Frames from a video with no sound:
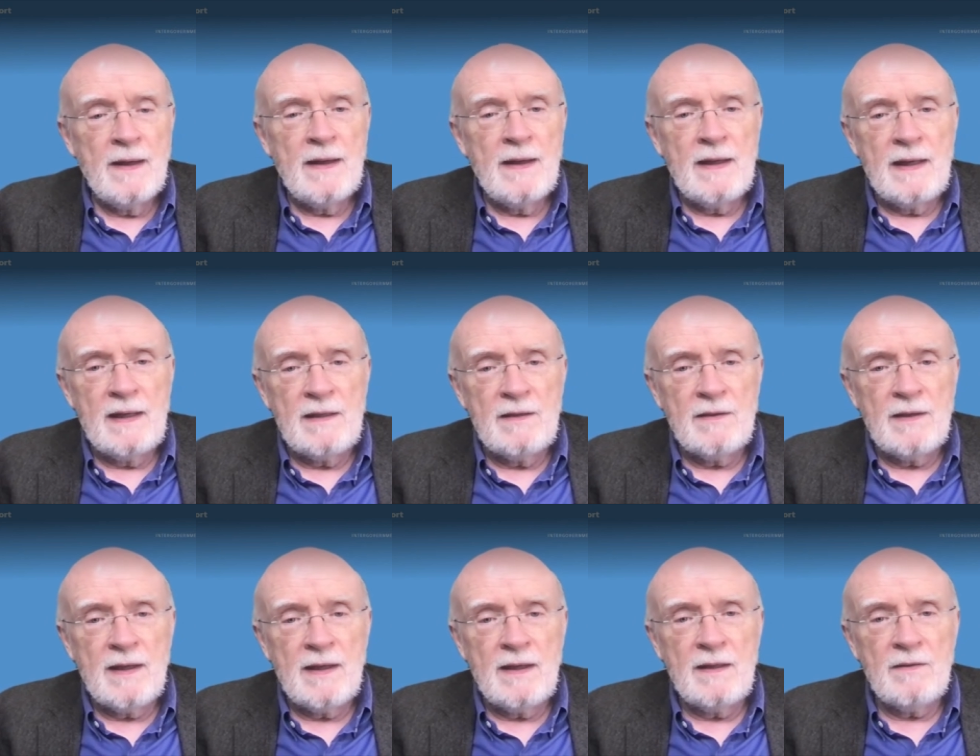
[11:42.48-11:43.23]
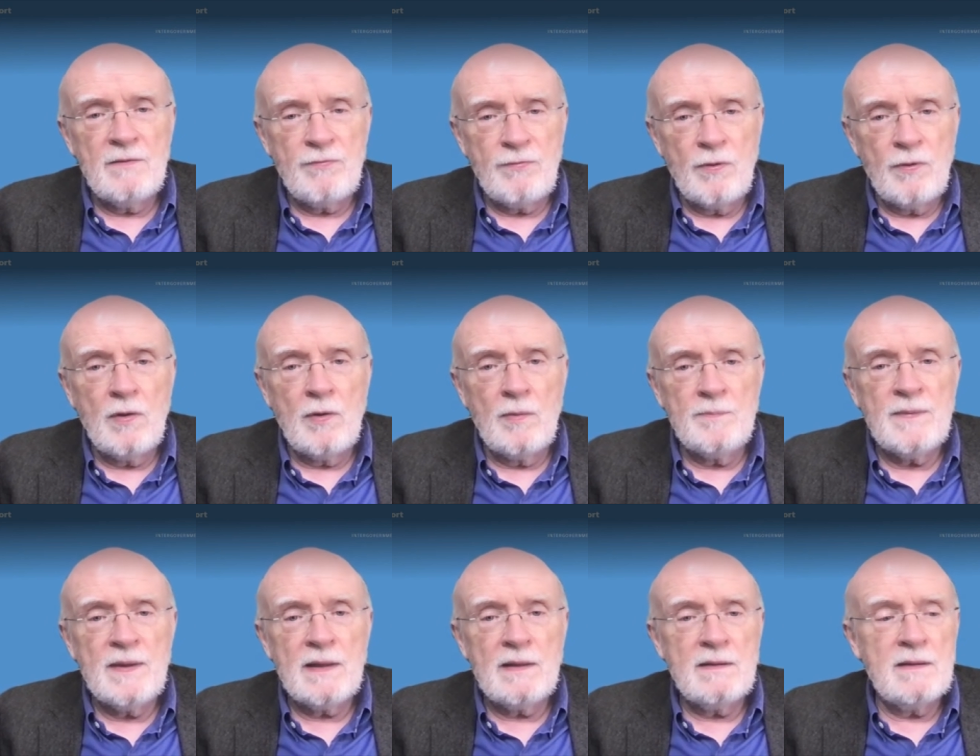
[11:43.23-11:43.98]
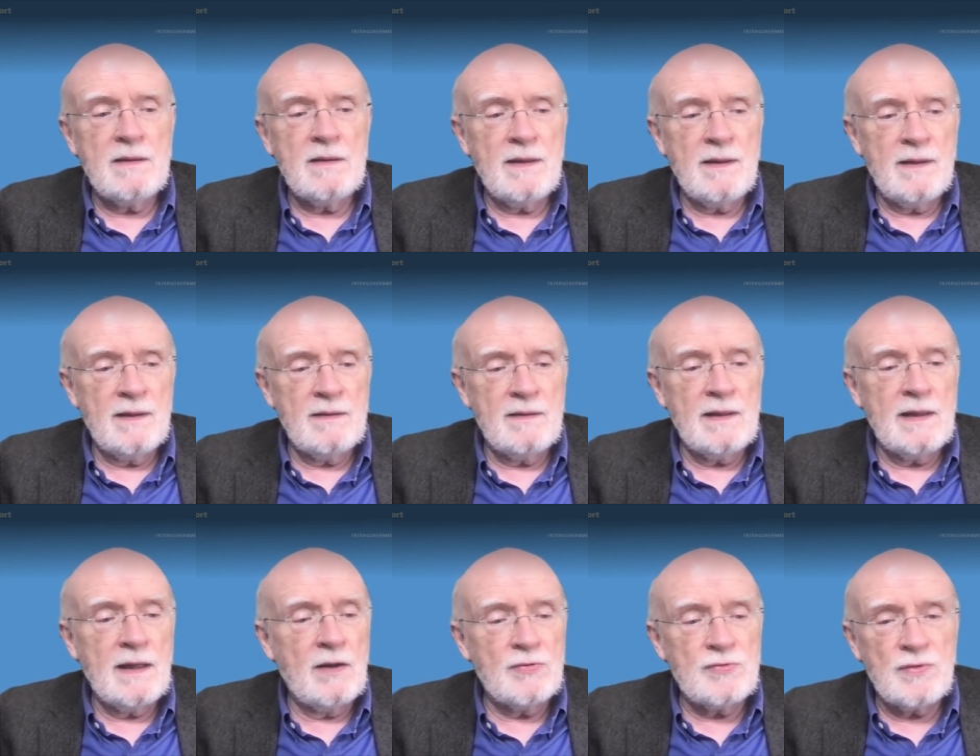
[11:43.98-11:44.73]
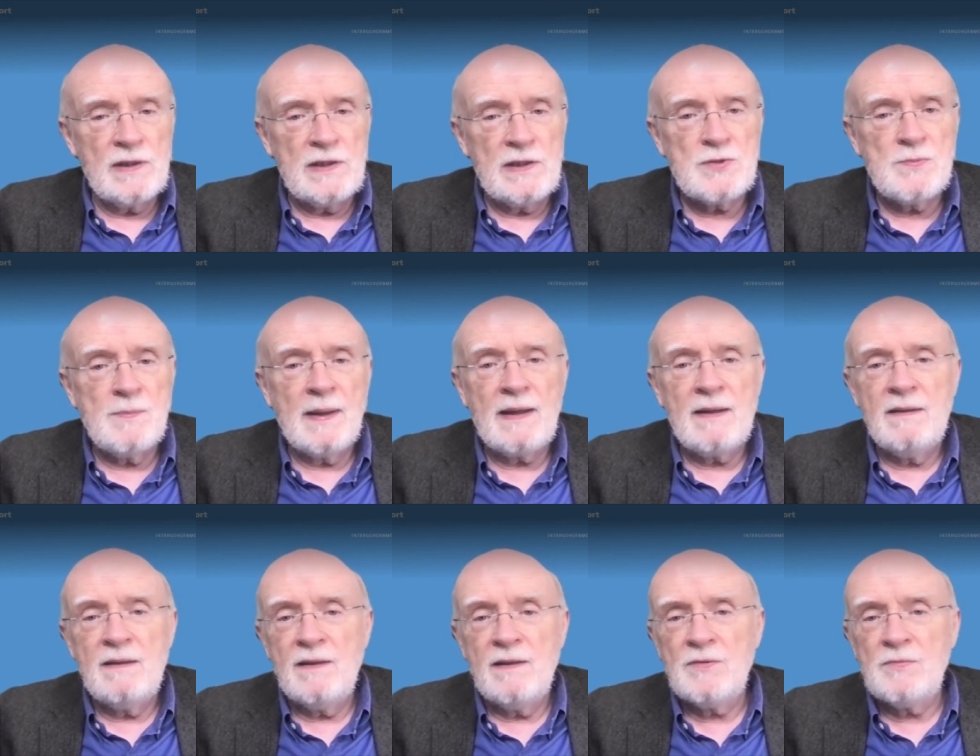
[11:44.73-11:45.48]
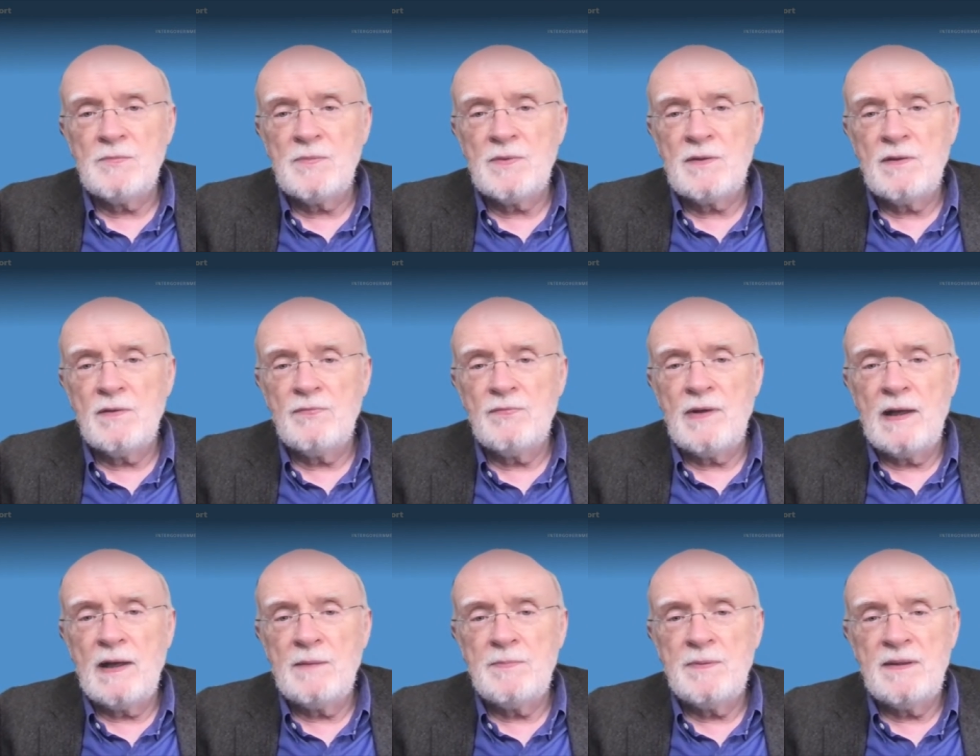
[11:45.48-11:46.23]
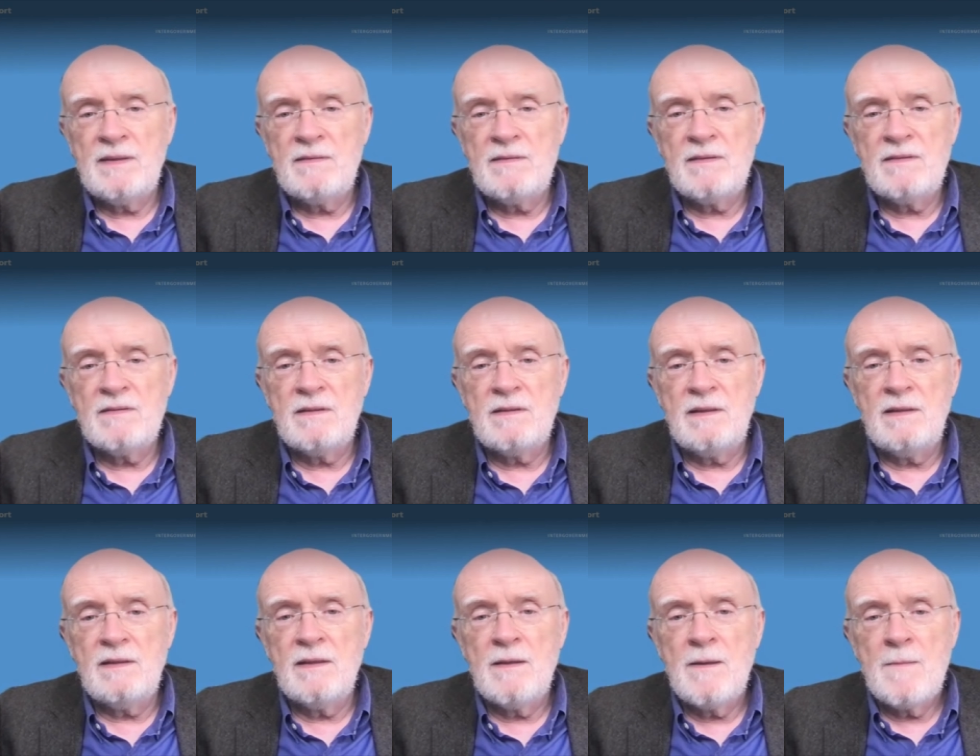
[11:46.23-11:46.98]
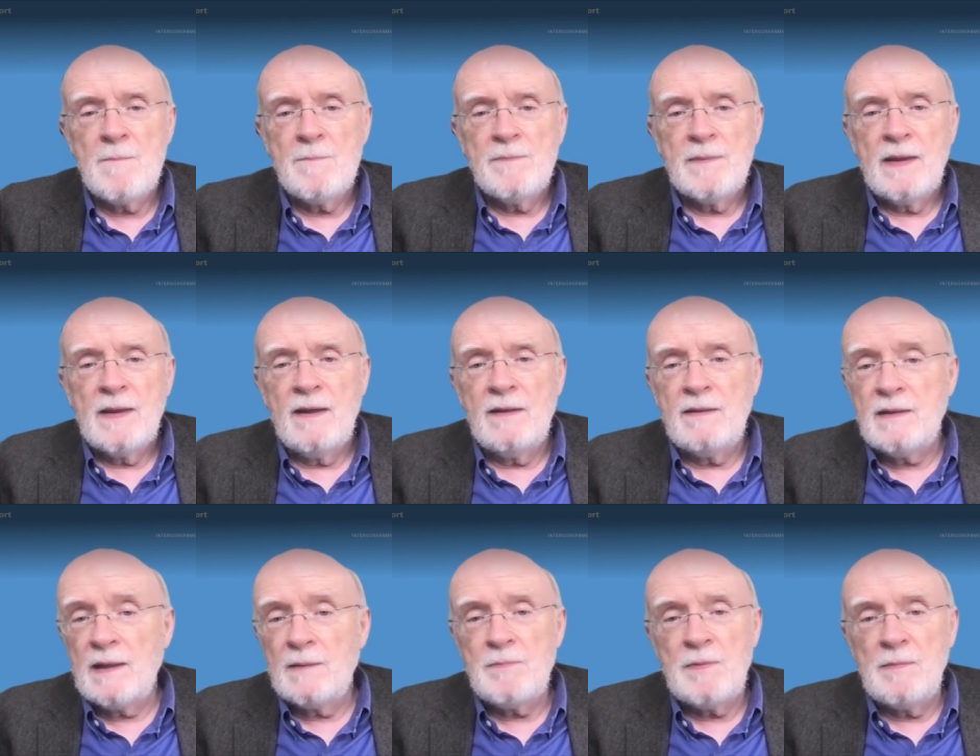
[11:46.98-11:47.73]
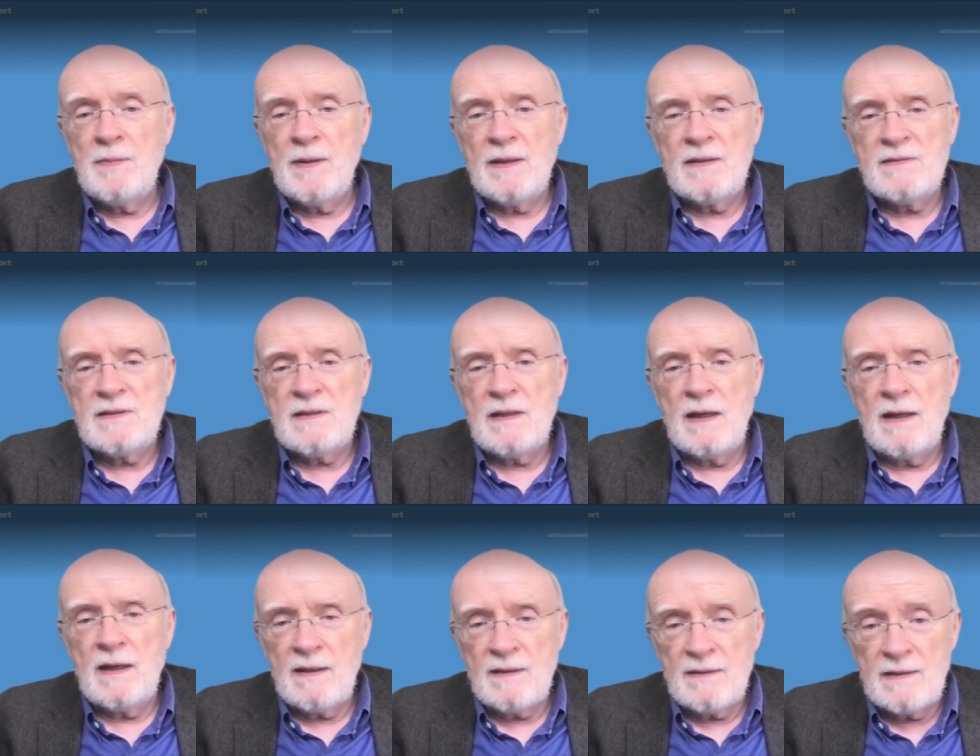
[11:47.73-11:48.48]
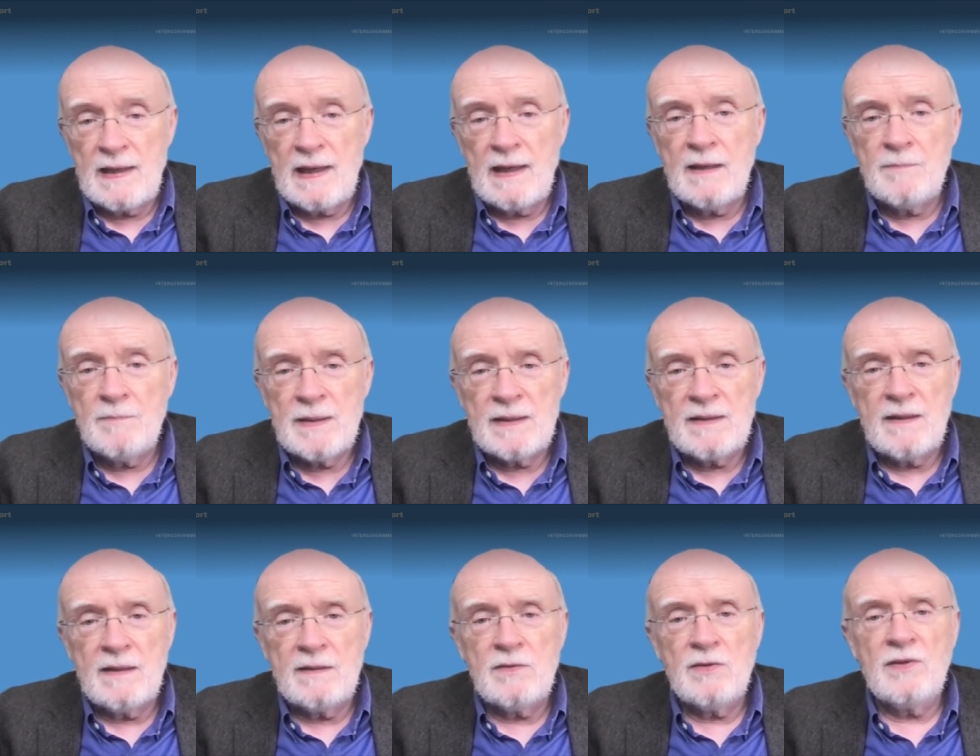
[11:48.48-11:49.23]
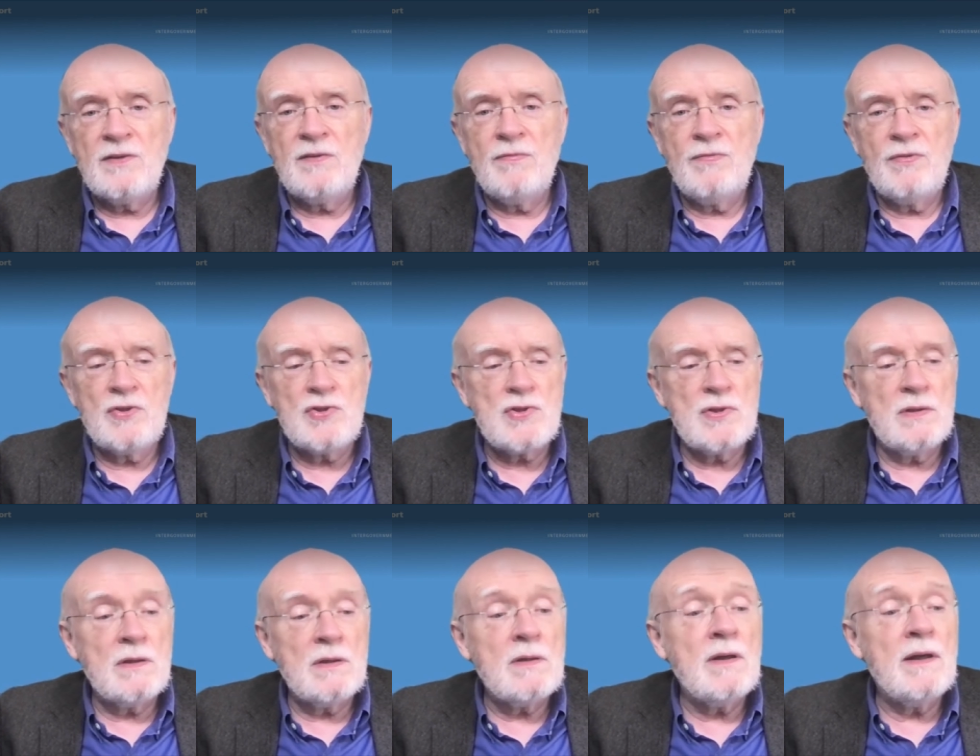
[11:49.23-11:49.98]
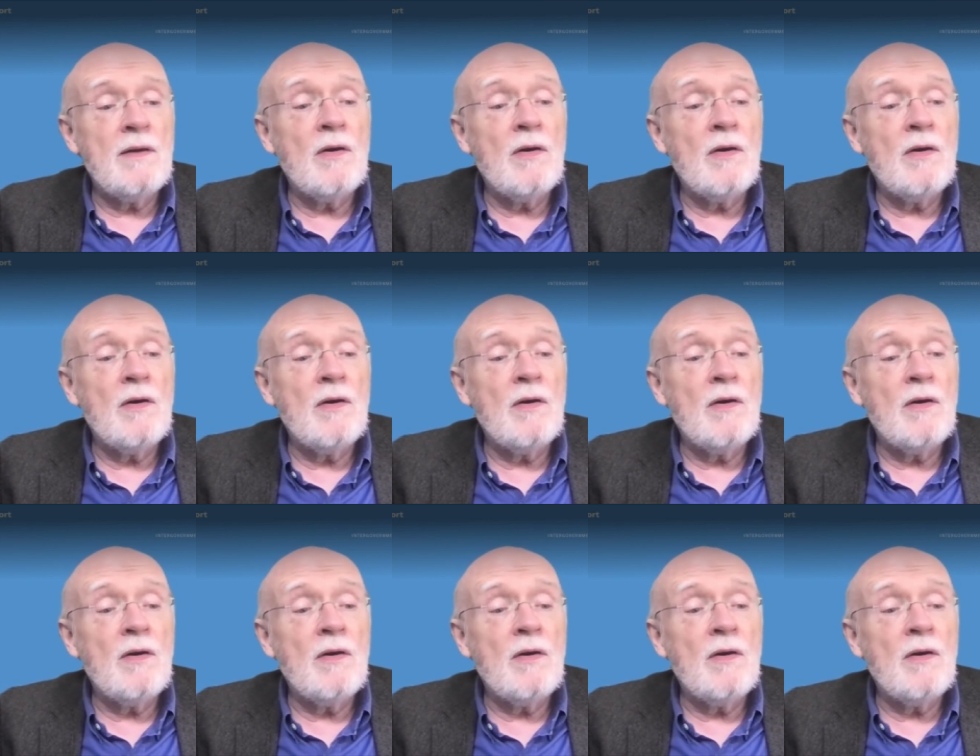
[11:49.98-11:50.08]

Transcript: in, informed and, and the outreach mechanisms of IPCC and IPBES are there, but they're not sufficient.